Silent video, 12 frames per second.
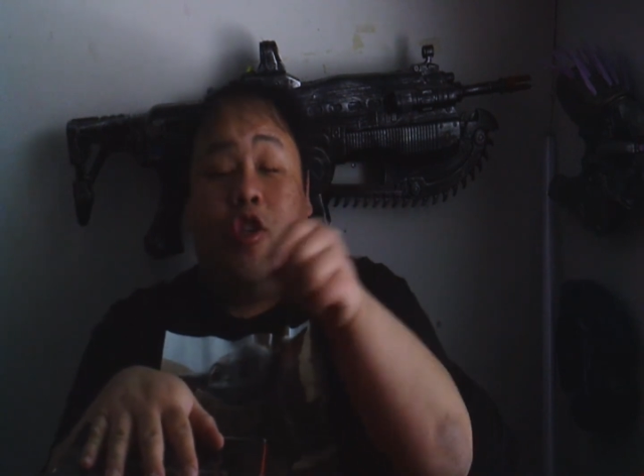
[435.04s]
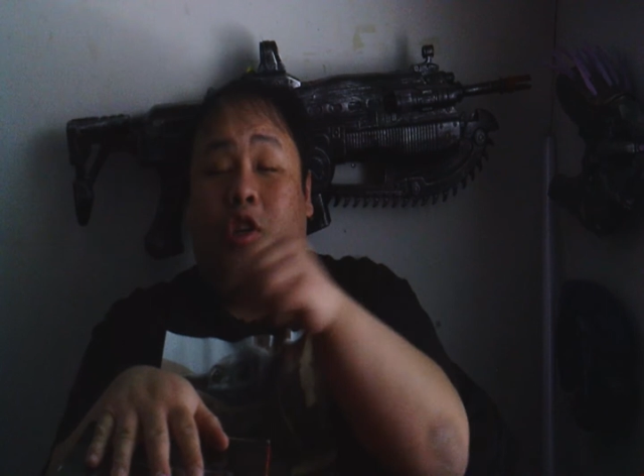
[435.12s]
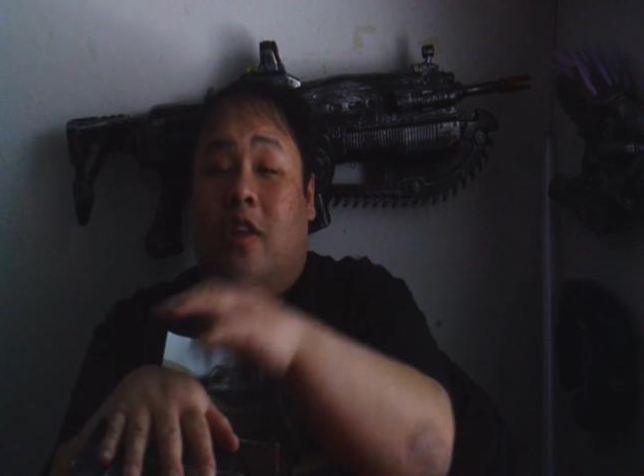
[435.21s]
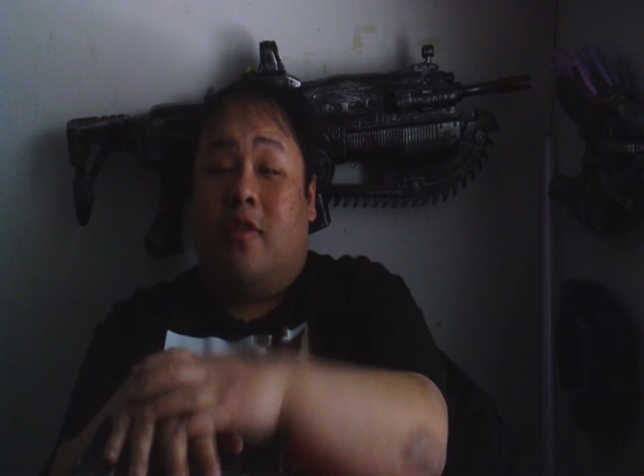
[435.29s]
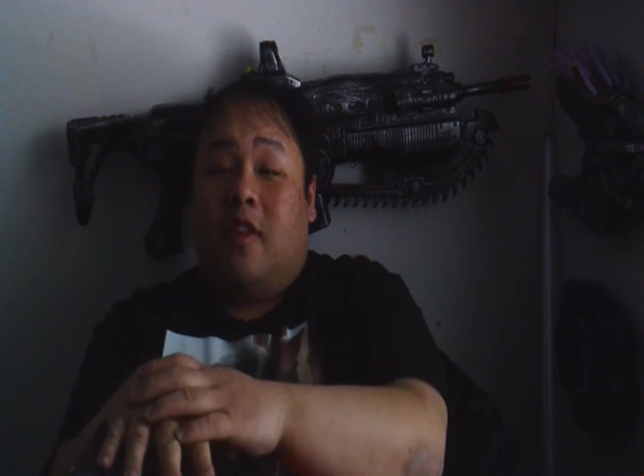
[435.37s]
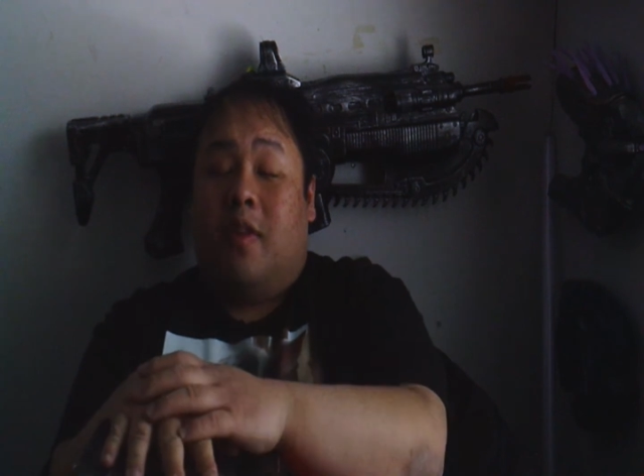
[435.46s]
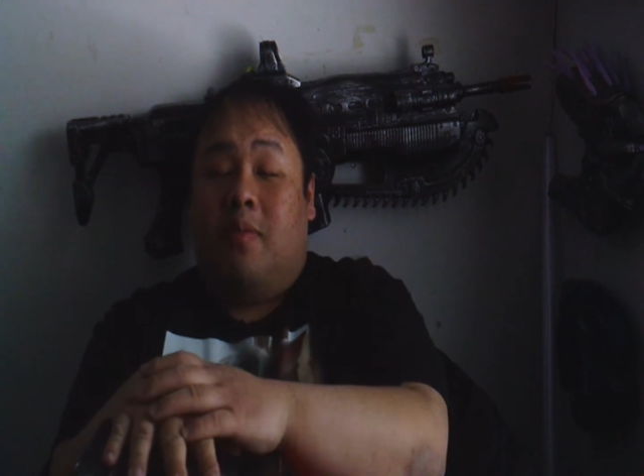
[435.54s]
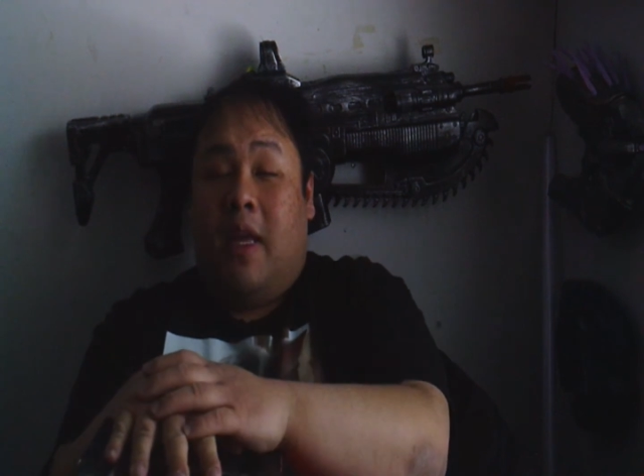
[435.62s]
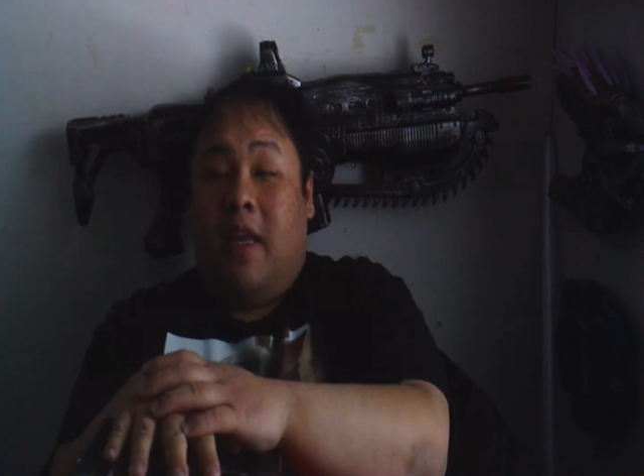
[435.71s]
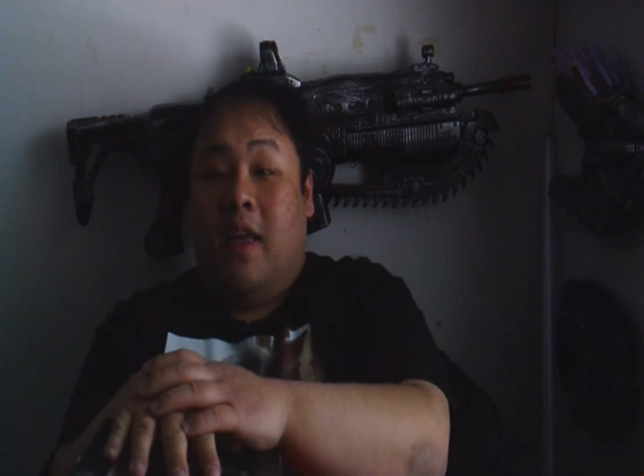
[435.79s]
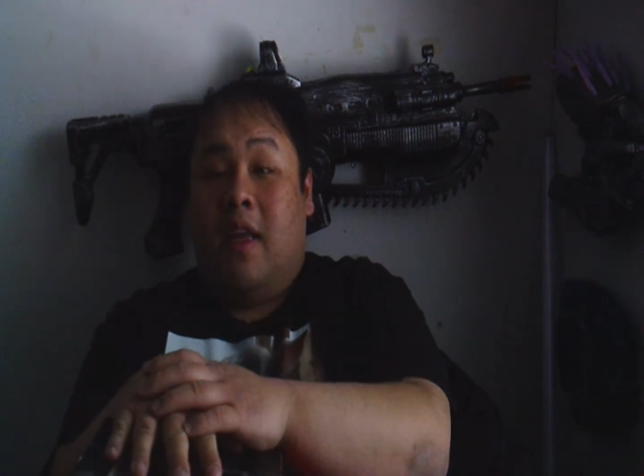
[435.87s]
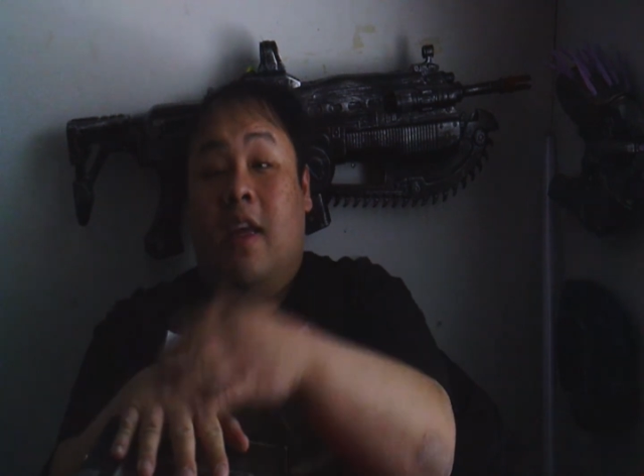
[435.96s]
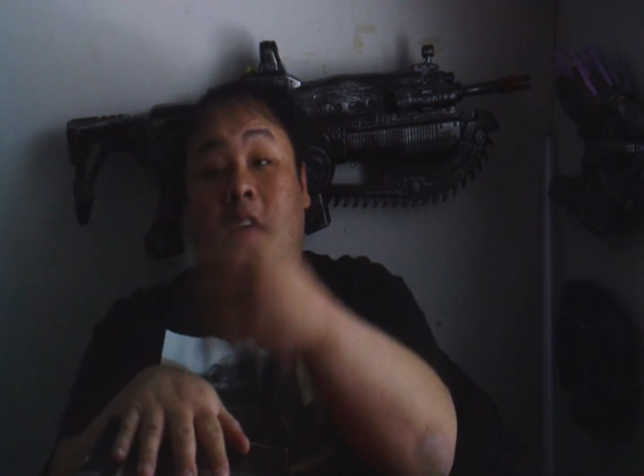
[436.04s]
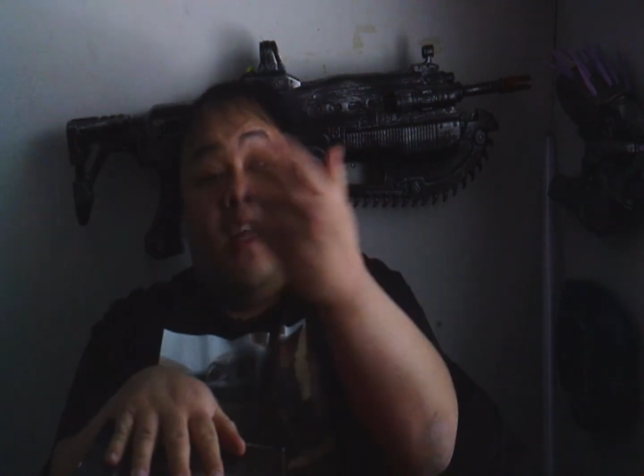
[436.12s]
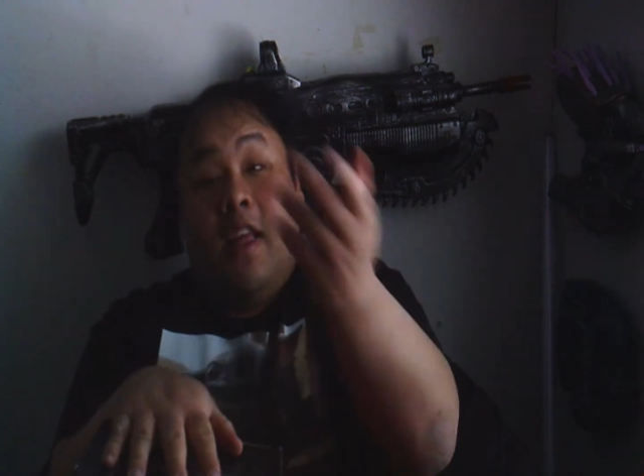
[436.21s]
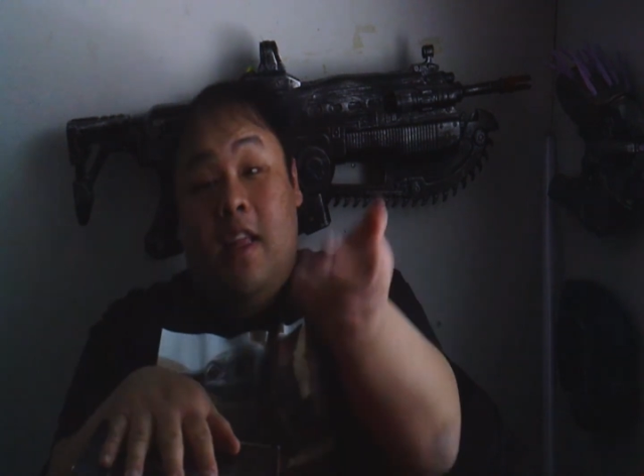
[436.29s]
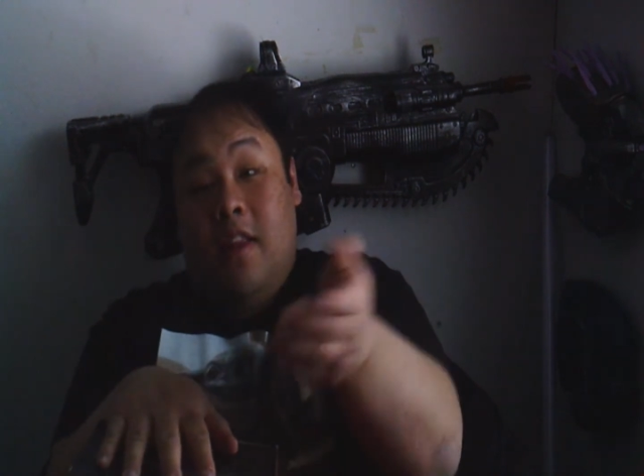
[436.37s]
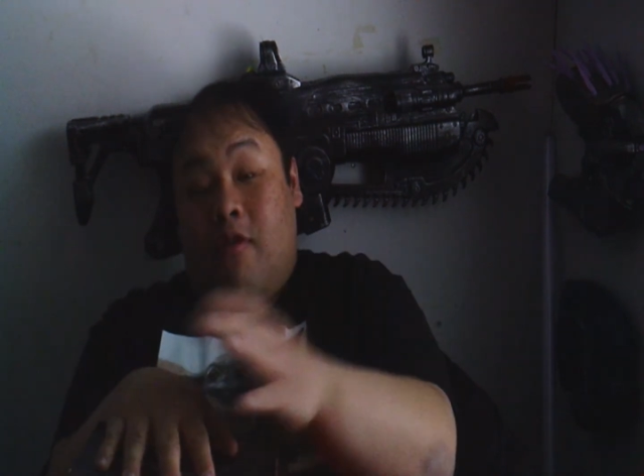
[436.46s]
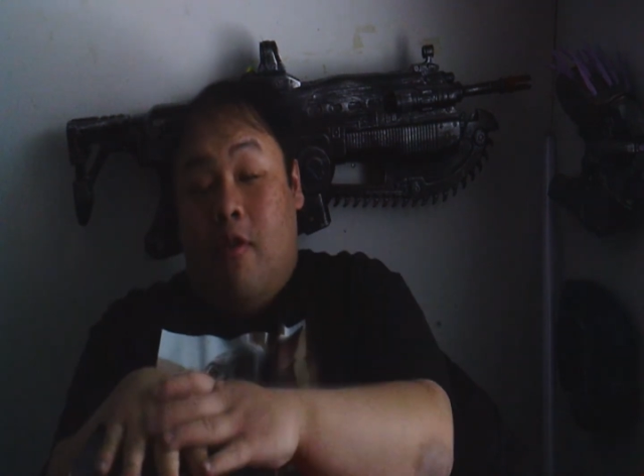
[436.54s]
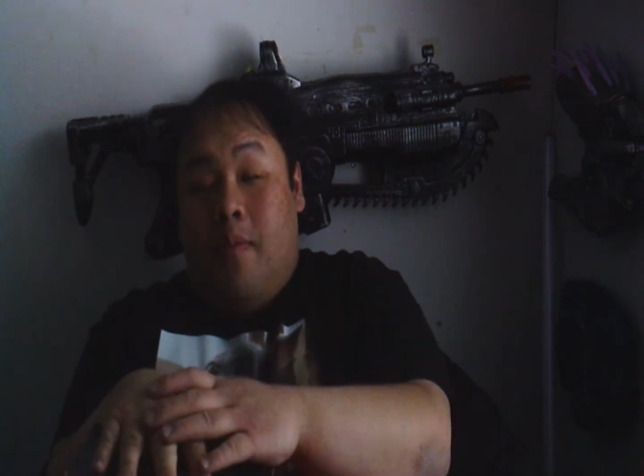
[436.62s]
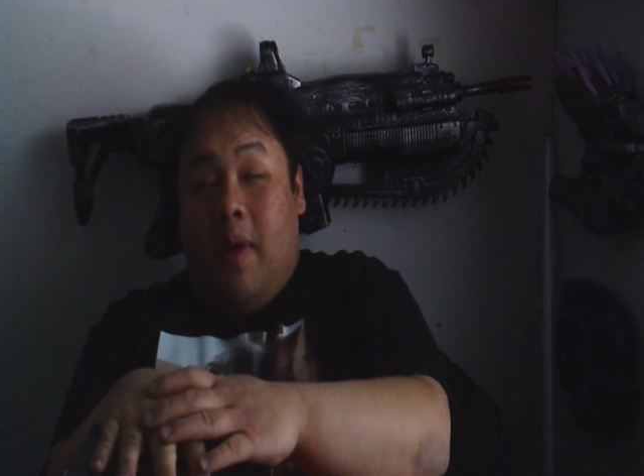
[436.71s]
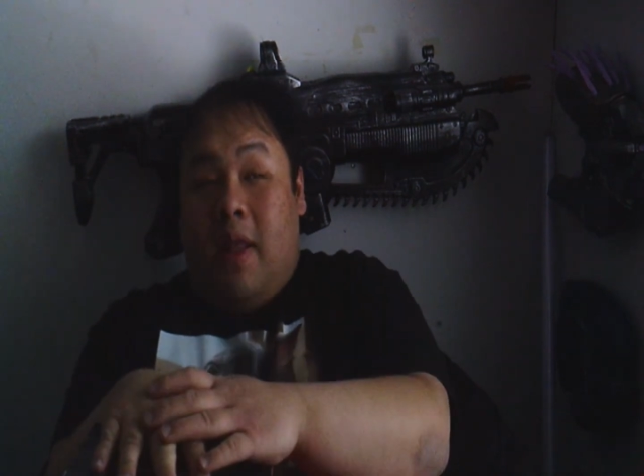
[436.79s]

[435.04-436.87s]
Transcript: to the planet. The rebellion